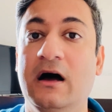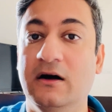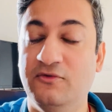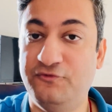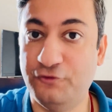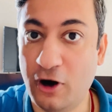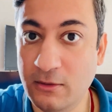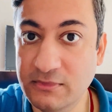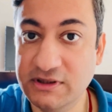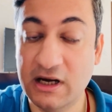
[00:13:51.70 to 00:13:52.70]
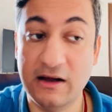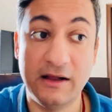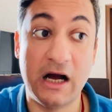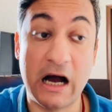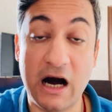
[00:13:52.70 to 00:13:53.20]
formed,
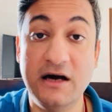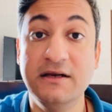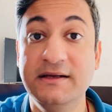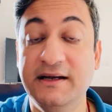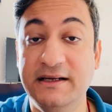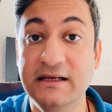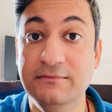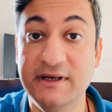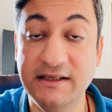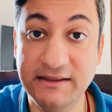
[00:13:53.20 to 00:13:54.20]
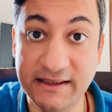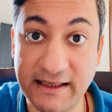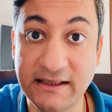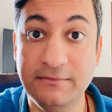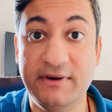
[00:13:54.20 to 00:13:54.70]
are getting
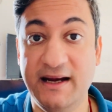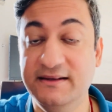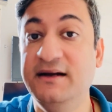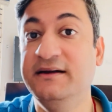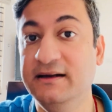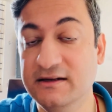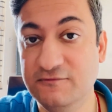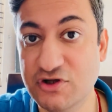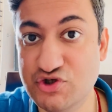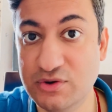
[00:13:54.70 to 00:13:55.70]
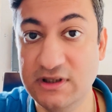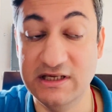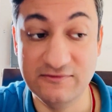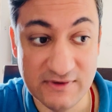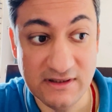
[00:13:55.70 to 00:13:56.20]
maintained by that individual,
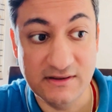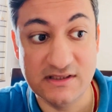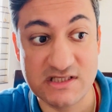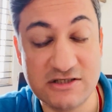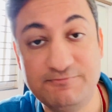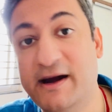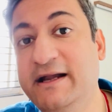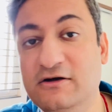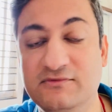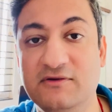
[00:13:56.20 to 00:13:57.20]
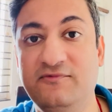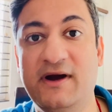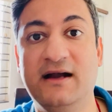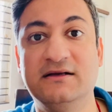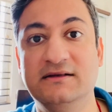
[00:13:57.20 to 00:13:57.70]
even despite of the
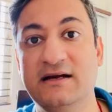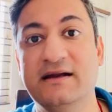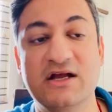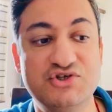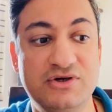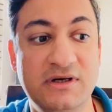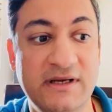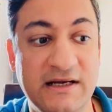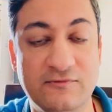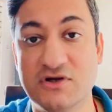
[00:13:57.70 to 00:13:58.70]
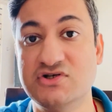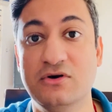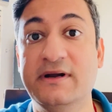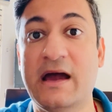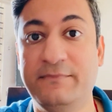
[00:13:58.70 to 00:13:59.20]
fact that naturally it was
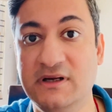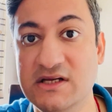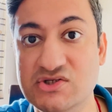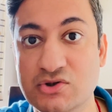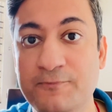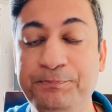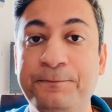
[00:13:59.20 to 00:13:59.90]
not happening so,